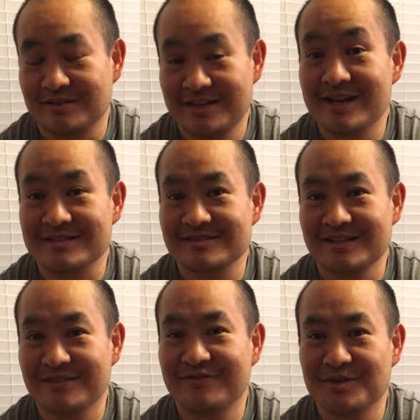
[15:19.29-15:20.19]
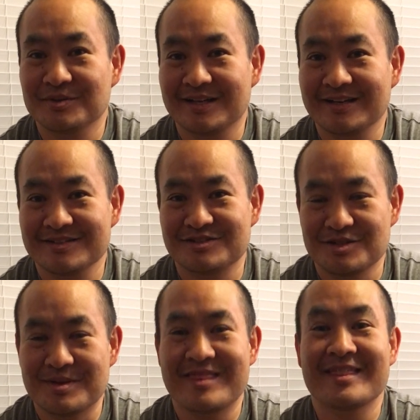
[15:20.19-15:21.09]
Yes. If you would like us to
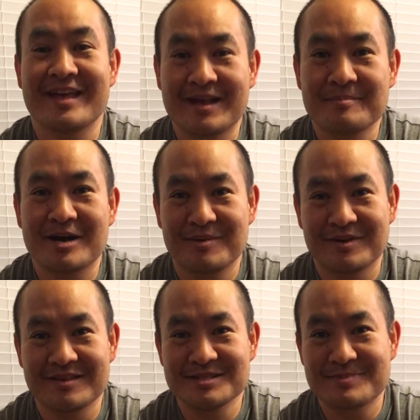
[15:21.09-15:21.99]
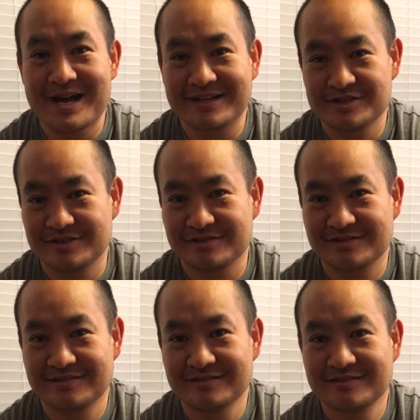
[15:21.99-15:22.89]
do it, then buy one of these packages,
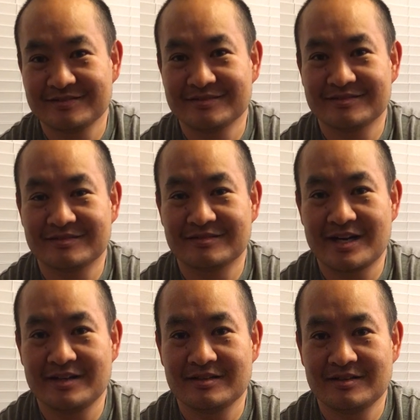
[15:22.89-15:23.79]
right?